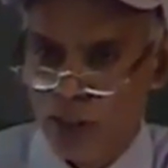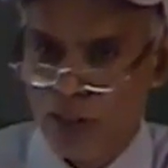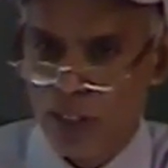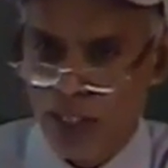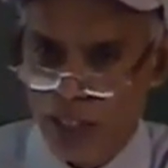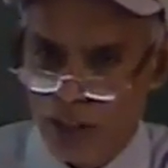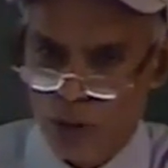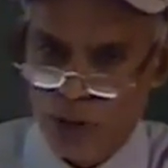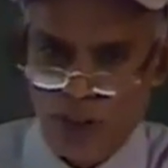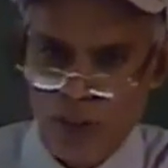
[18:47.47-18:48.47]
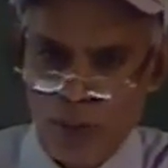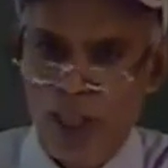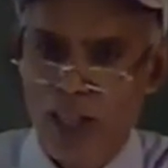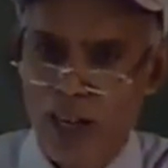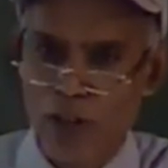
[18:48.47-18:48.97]
this clear? So the
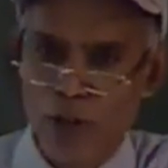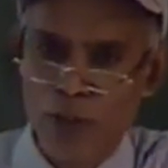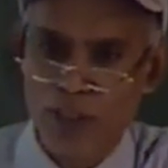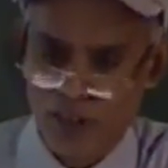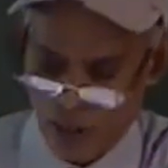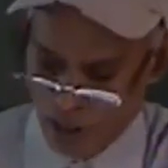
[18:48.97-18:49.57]
similar arguments.